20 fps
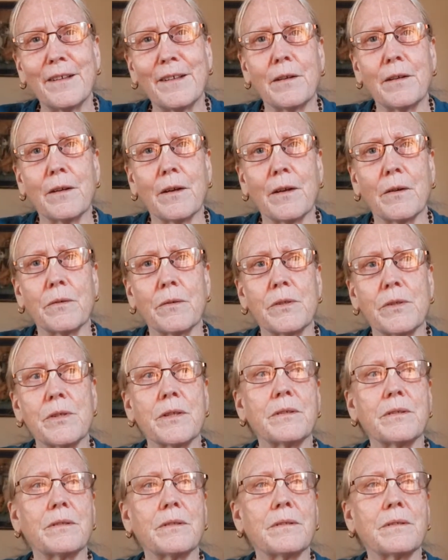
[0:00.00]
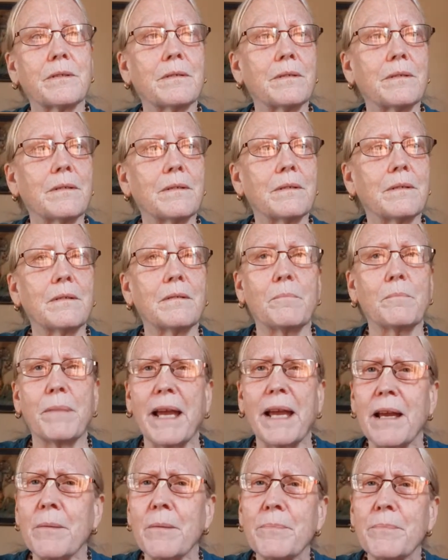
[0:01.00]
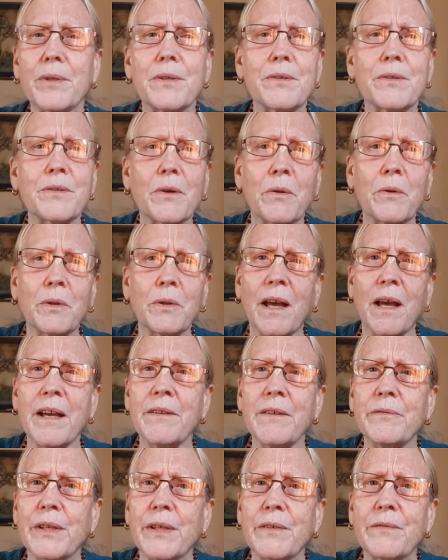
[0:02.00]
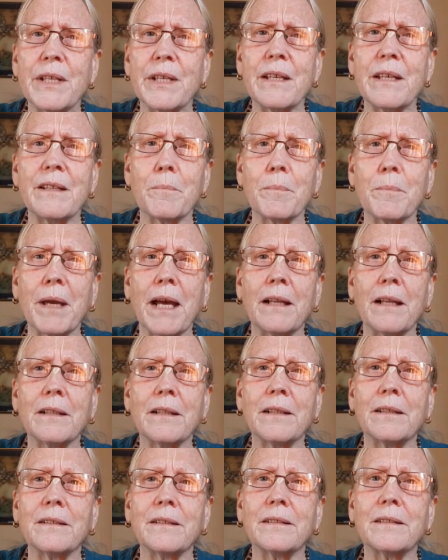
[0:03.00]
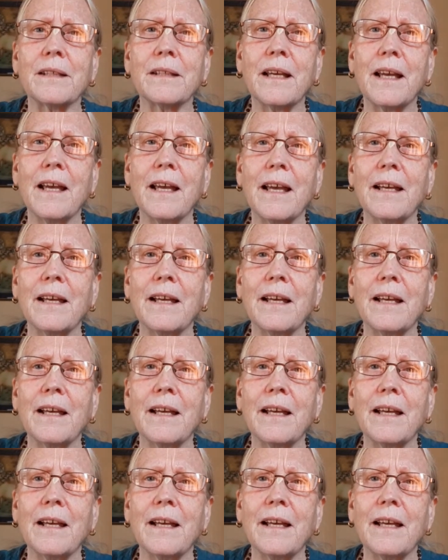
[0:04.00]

you know, just pampered his whole life living in the palace.